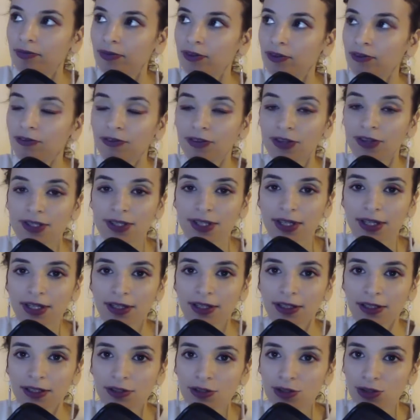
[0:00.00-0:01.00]

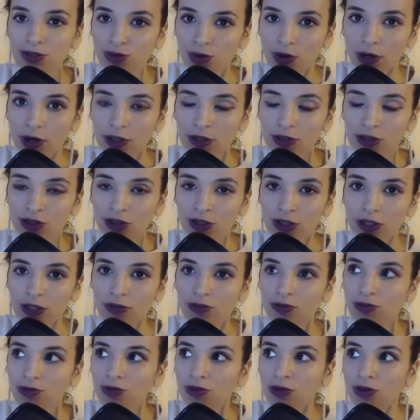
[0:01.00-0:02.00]
physical structure
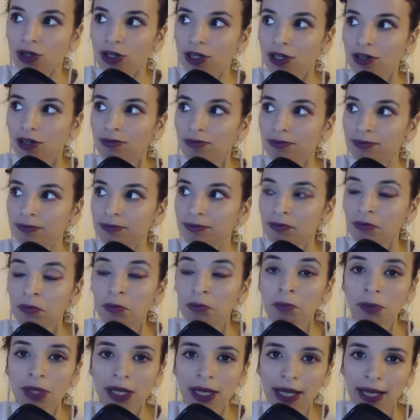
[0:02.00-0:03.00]
for
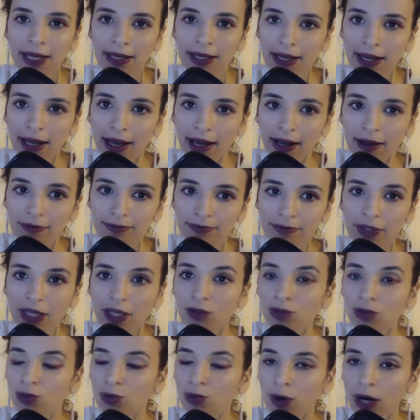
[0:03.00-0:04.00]
millennia.
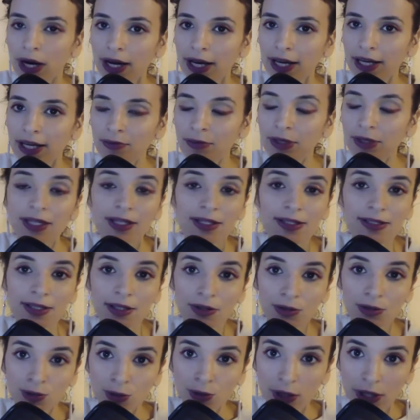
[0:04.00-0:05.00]
And why? Because
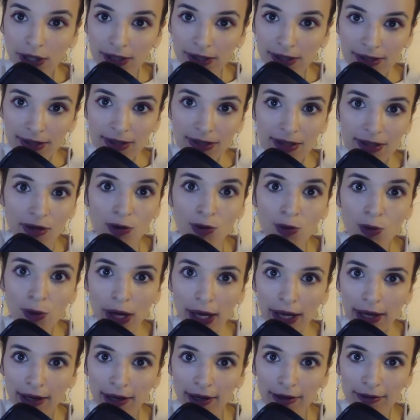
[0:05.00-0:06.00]
it works so
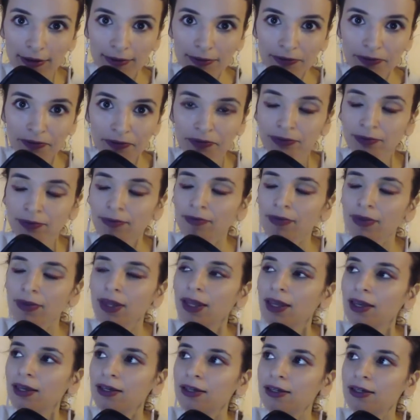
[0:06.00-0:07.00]
well.
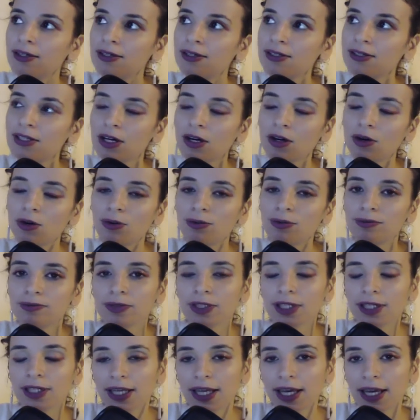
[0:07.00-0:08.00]
So
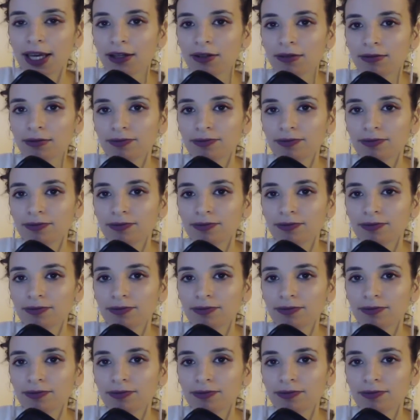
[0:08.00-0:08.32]
again,